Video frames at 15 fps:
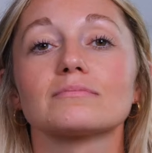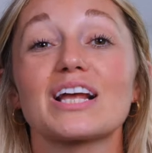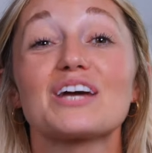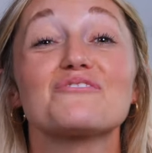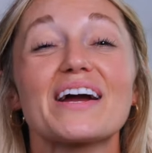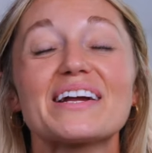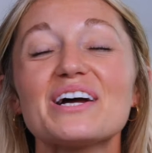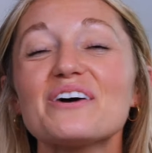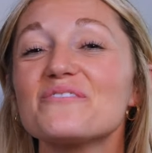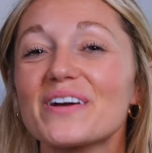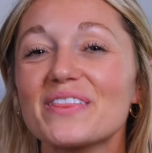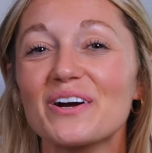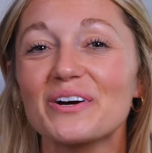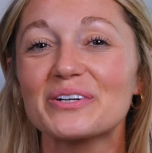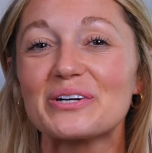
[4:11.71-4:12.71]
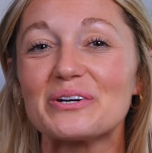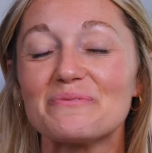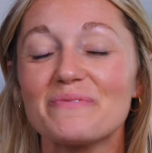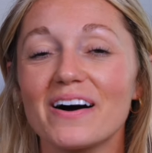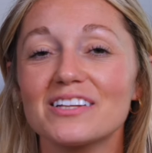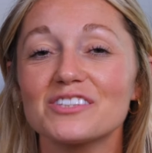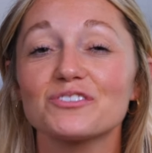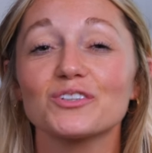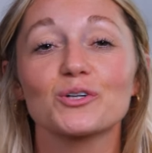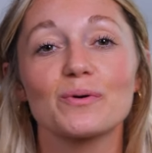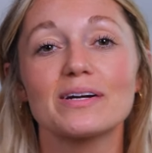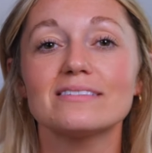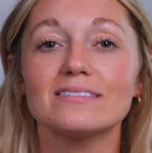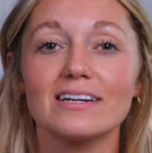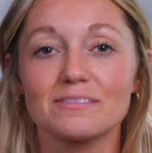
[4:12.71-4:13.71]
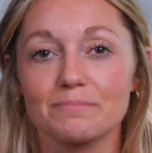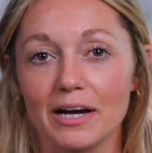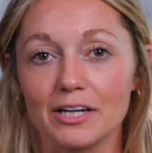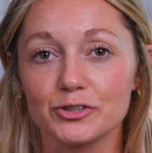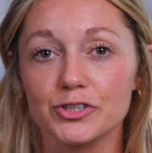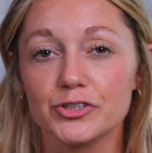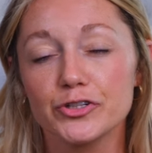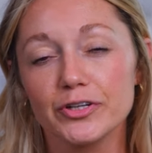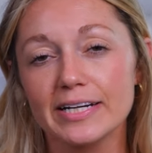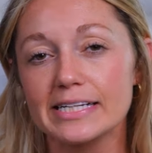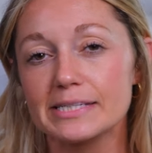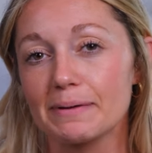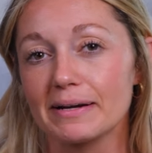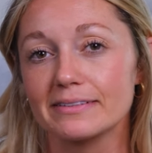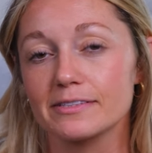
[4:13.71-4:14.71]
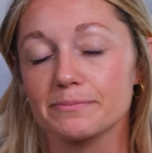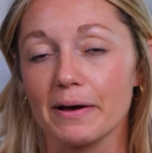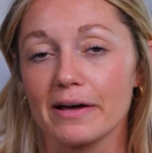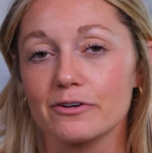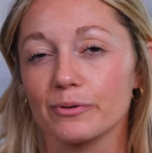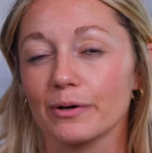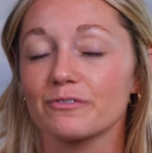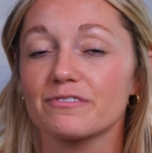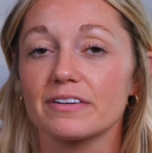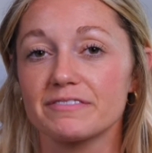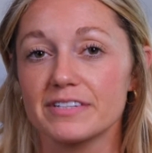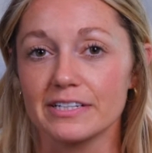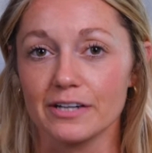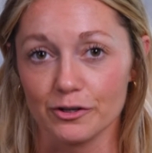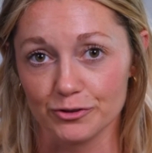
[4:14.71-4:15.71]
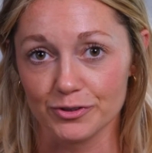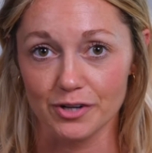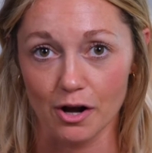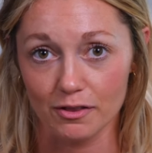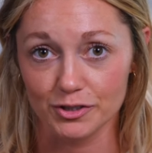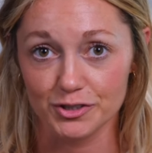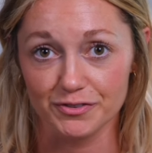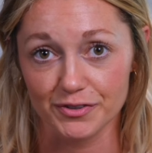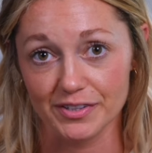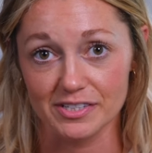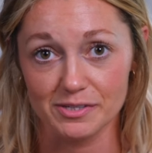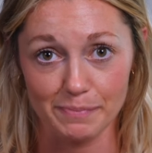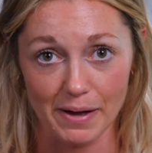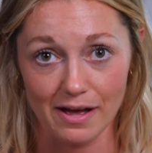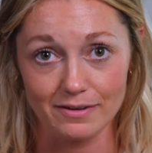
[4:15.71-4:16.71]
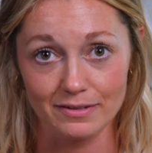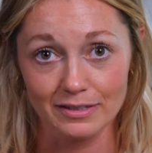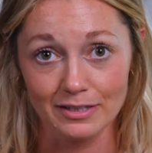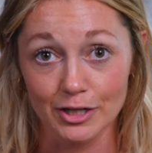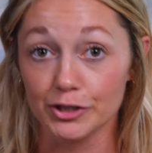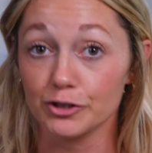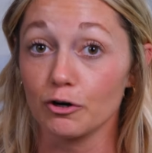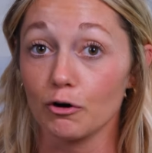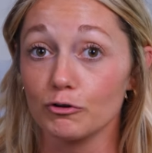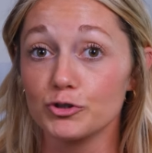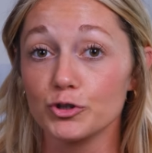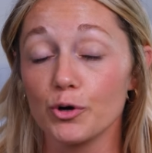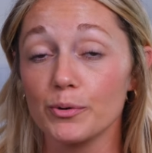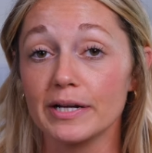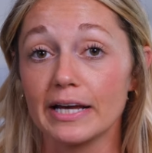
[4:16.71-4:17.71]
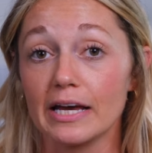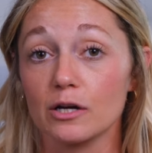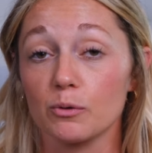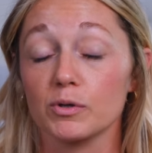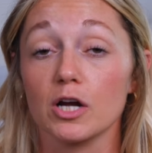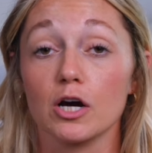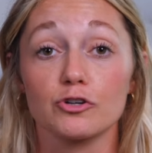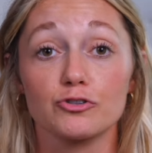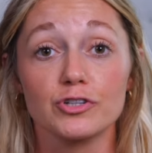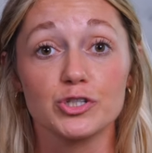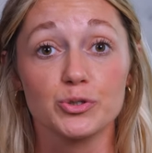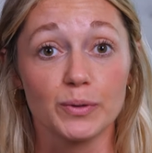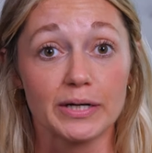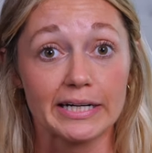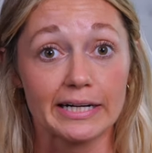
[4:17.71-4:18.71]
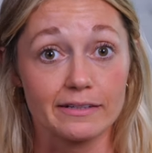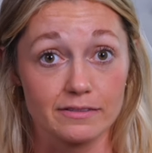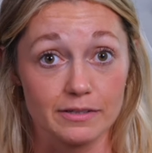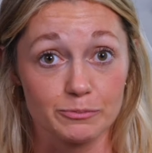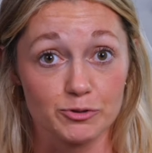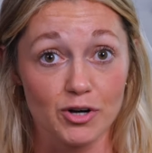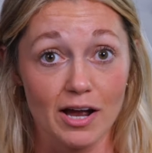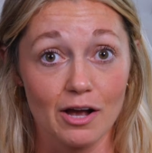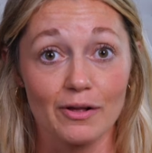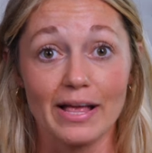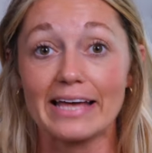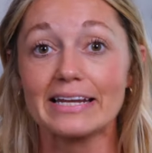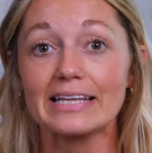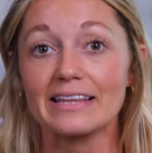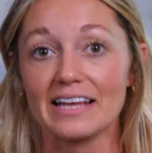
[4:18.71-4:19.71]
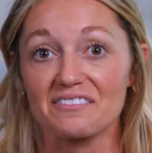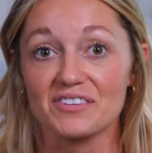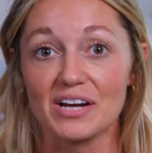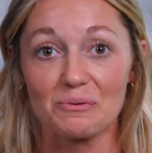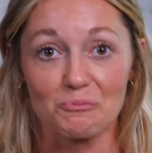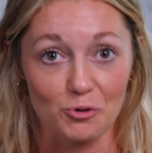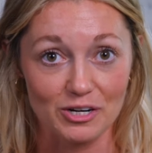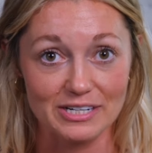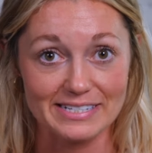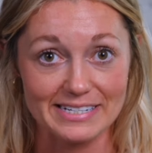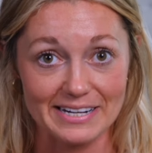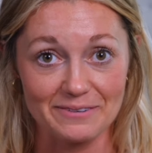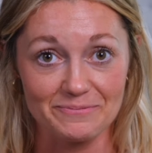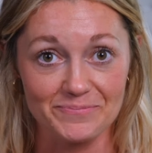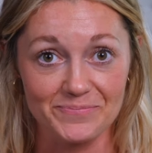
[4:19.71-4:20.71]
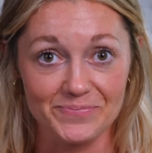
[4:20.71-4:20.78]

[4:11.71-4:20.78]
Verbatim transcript: And right now with our coupons, for a queen size mattress, you can expect to spend around $1,500 for this bed. You're also going to get a 120 night sleep trial and a lifetime warranty.